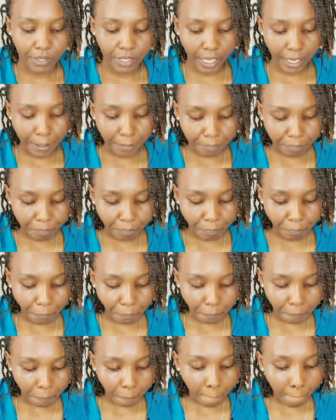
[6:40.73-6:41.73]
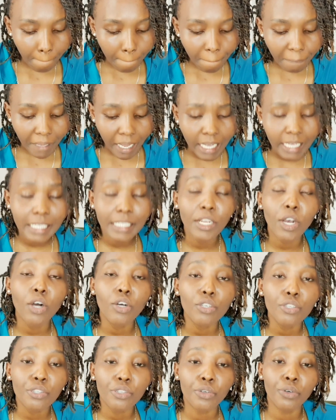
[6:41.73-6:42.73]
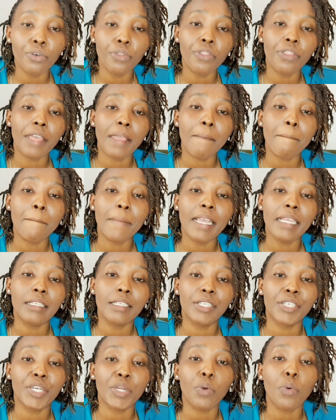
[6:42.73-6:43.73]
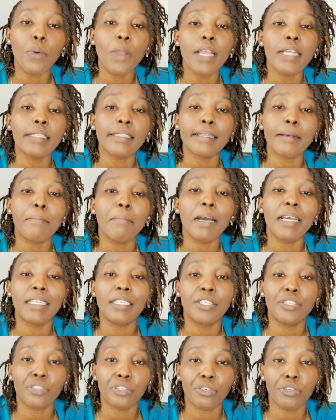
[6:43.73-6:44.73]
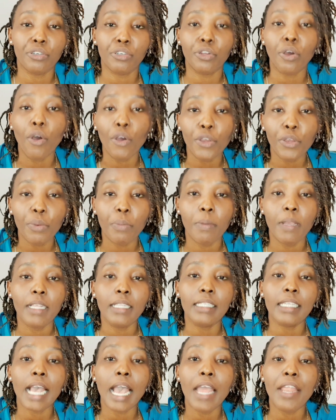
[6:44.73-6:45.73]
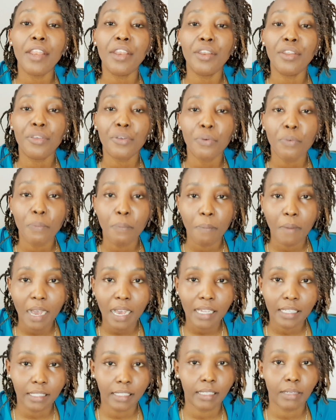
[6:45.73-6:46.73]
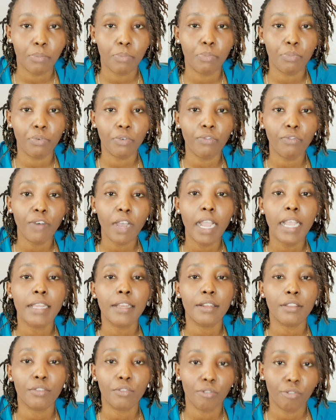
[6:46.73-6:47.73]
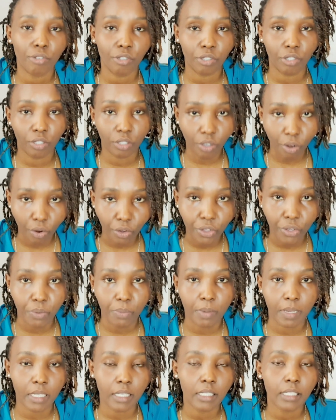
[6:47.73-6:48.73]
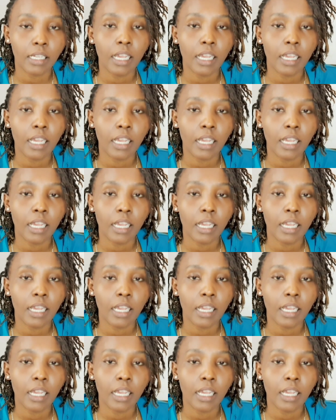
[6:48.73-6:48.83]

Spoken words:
Okay, and also they might require some additional documents, and you must provide those documents.